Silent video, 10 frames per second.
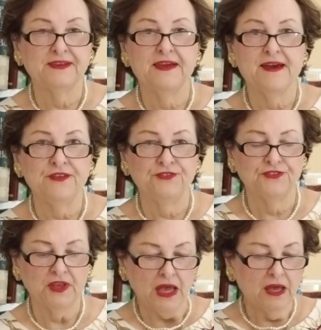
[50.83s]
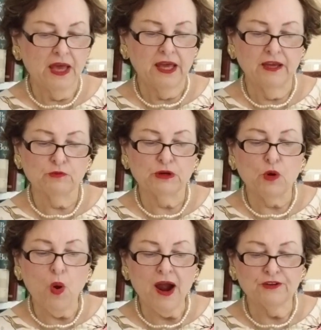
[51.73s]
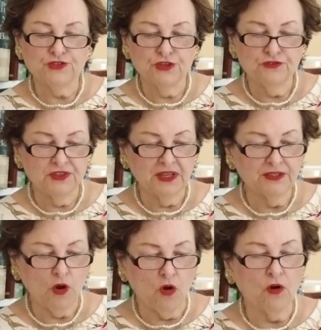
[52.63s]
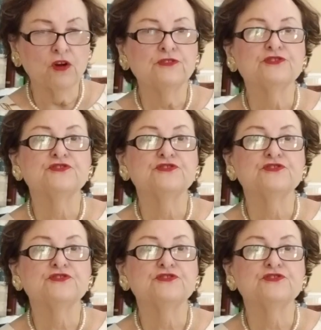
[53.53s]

Yes, it required juicing an orange,